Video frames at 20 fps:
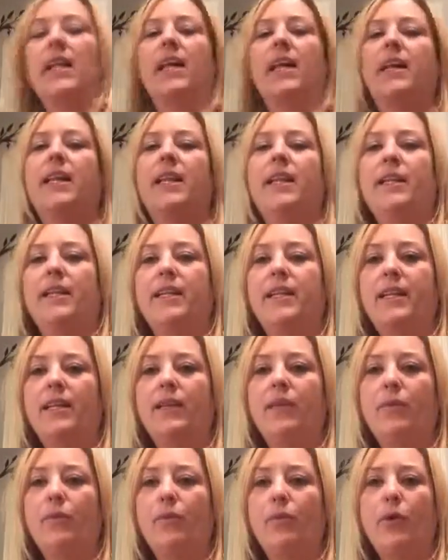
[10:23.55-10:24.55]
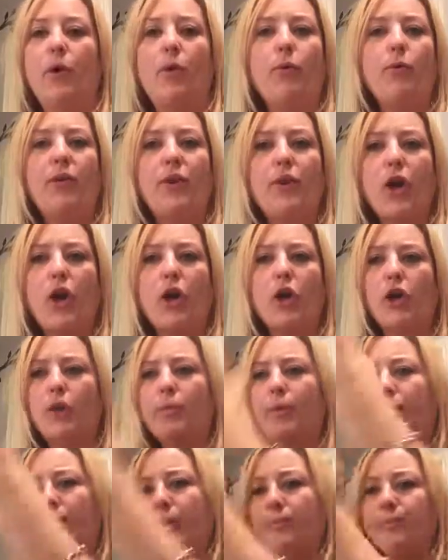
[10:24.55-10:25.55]
and though they're not going
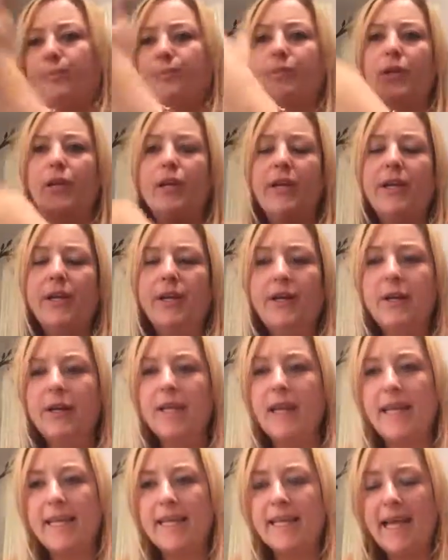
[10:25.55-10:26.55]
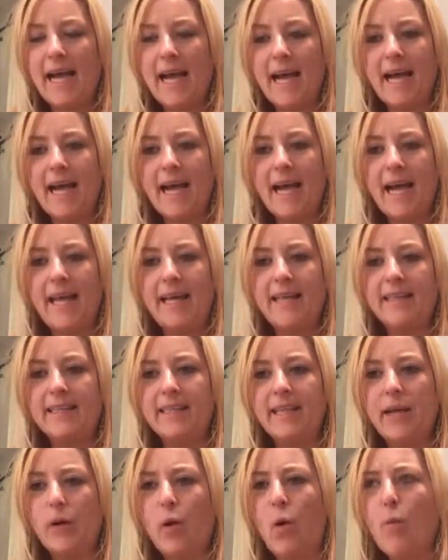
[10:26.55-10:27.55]
to be cured like that and like,